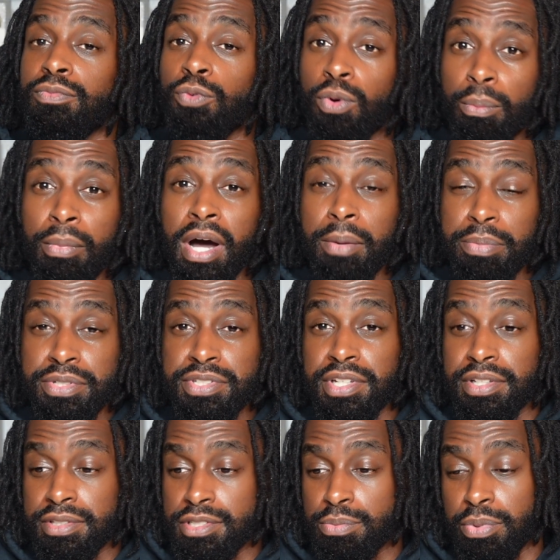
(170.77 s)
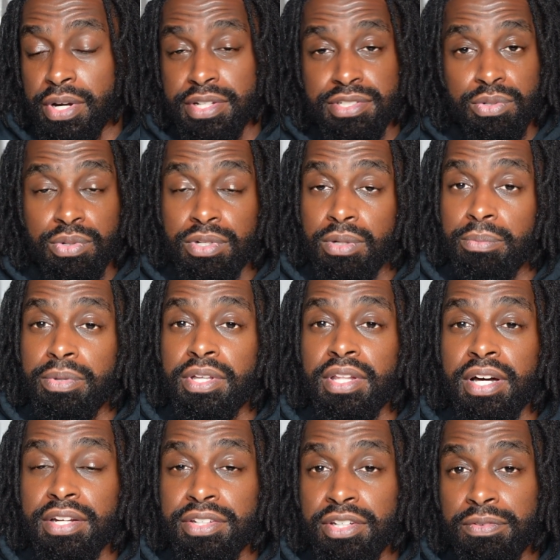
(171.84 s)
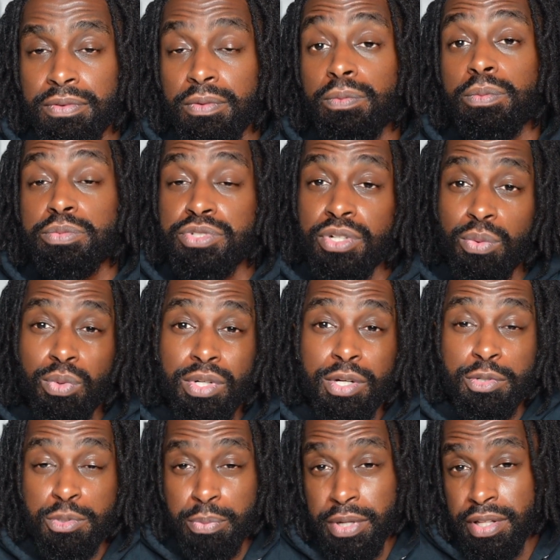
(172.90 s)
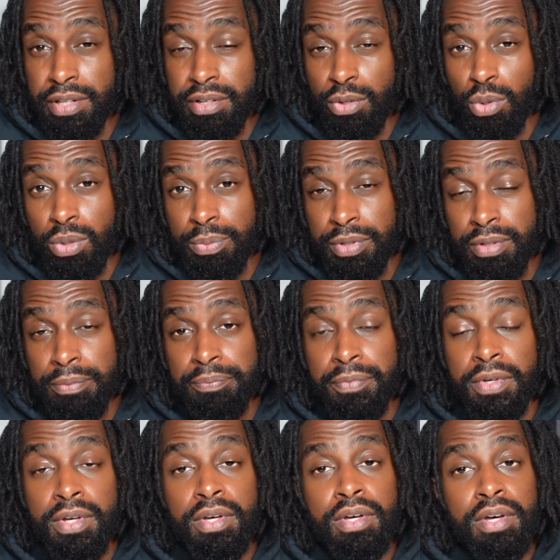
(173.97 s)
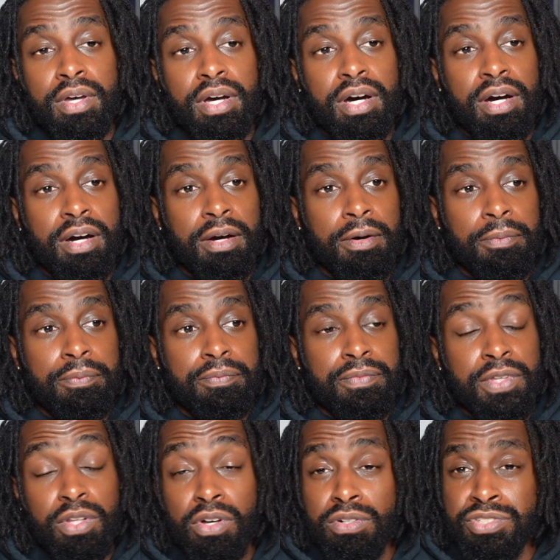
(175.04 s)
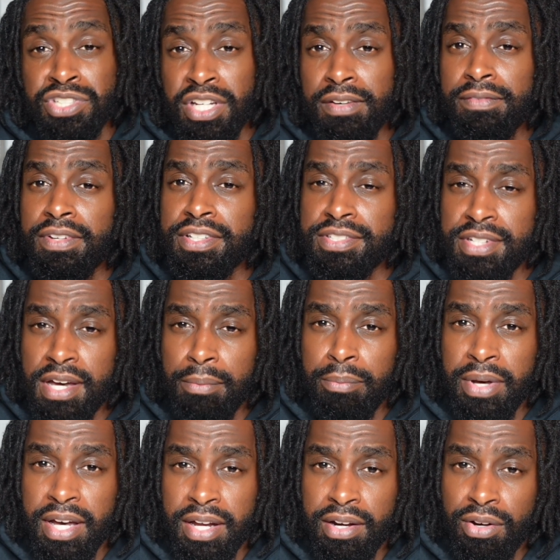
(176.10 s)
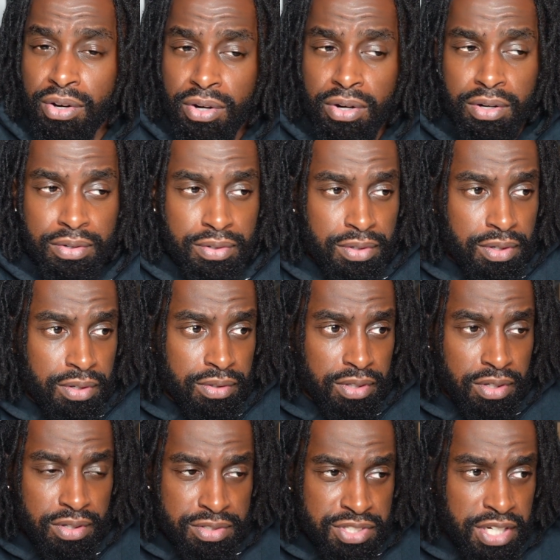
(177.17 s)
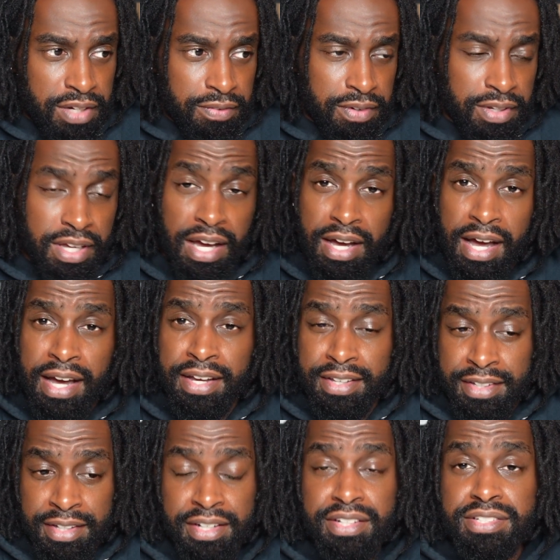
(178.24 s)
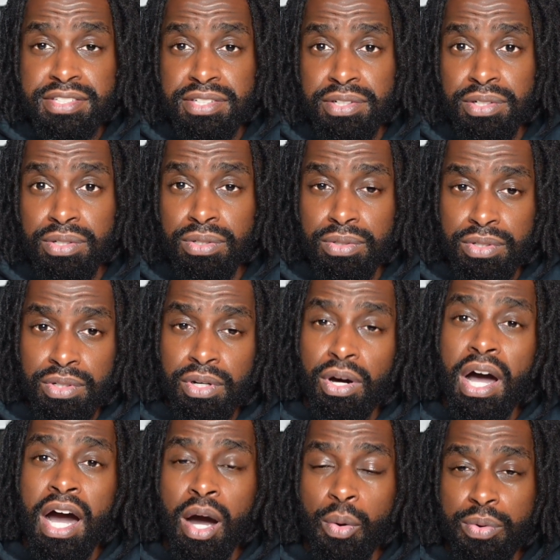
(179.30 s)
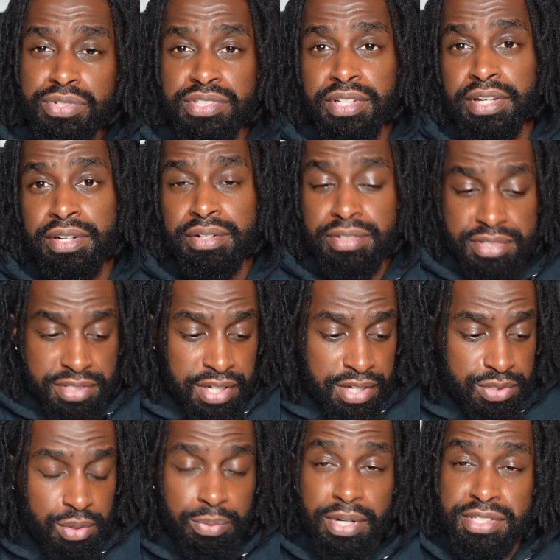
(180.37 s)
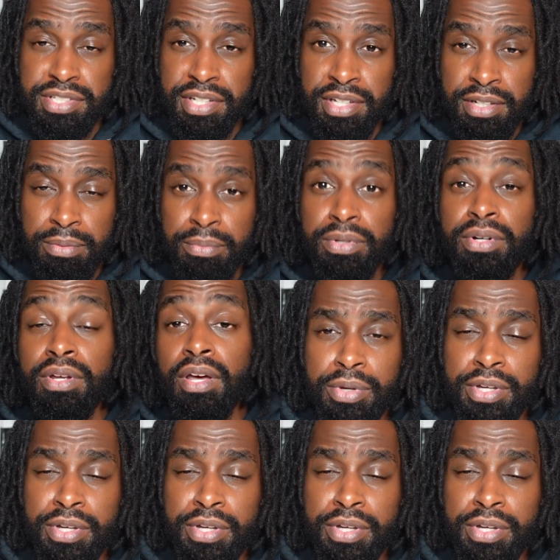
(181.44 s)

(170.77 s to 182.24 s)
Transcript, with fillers: from my particular spray. So it could be a lot different from someone else smelling it on me. The longevity is not bad at all. You know, the longevity, I get it still, you know, hours later, it stays on my skin, but it